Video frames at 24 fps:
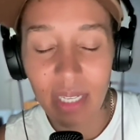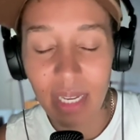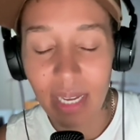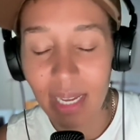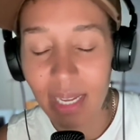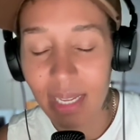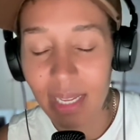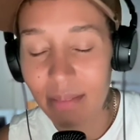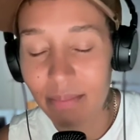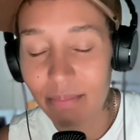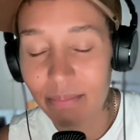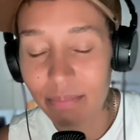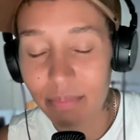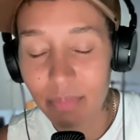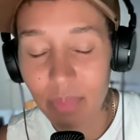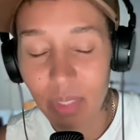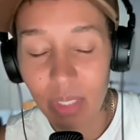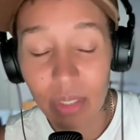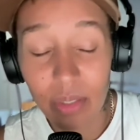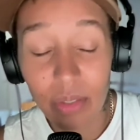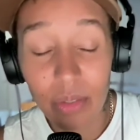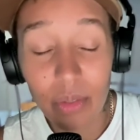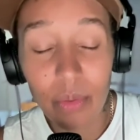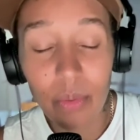I
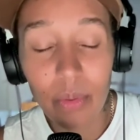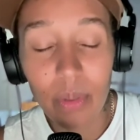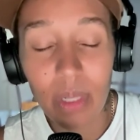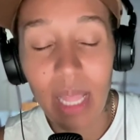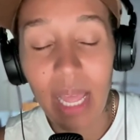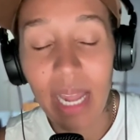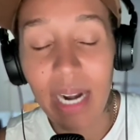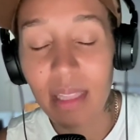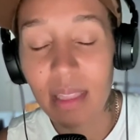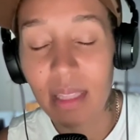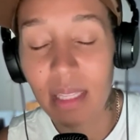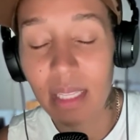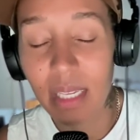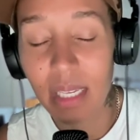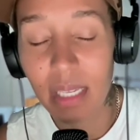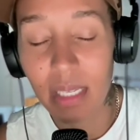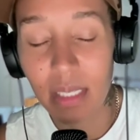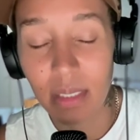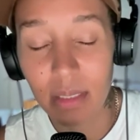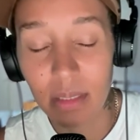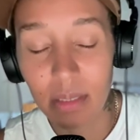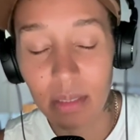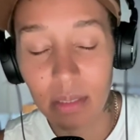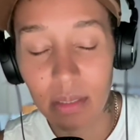can do a lot of
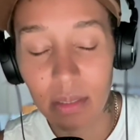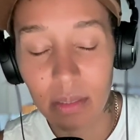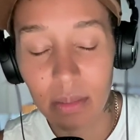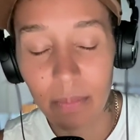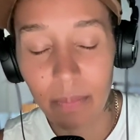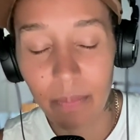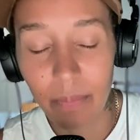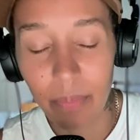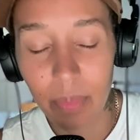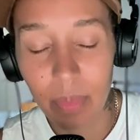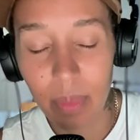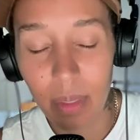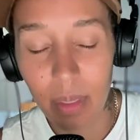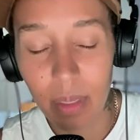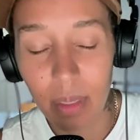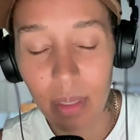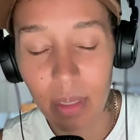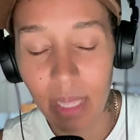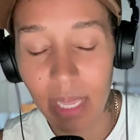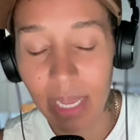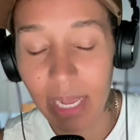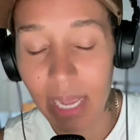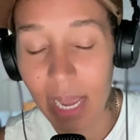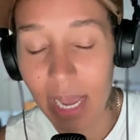things.
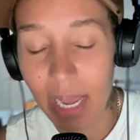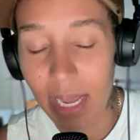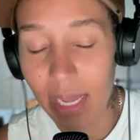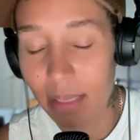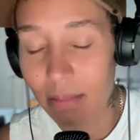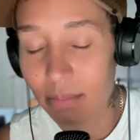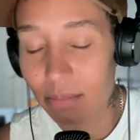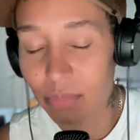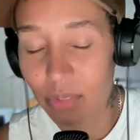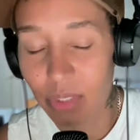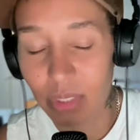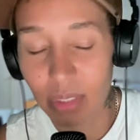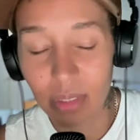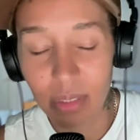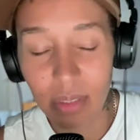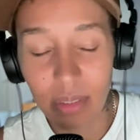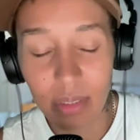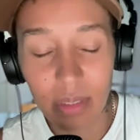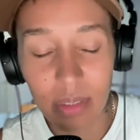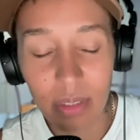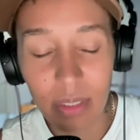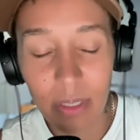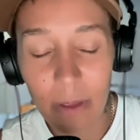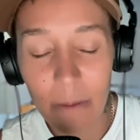Like I
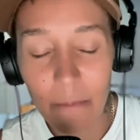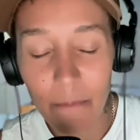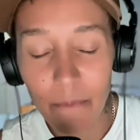just